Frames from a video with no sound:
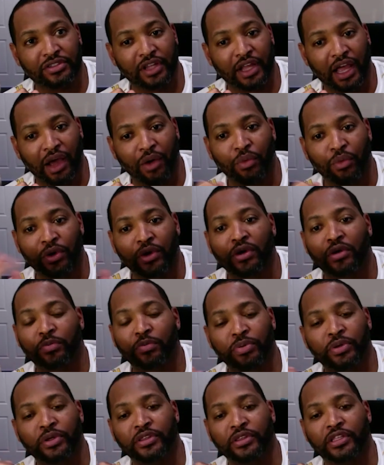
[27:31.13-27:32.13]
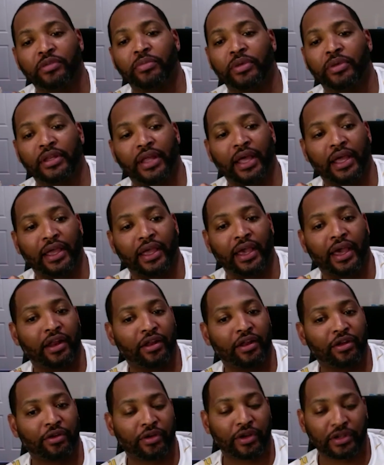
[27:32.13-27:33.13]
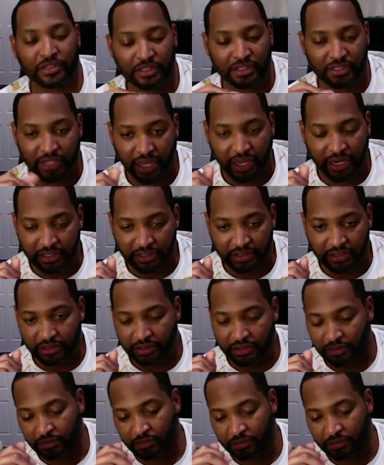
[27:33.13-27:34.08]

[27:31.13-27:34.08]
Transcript: I will put them in that category as a dynasty.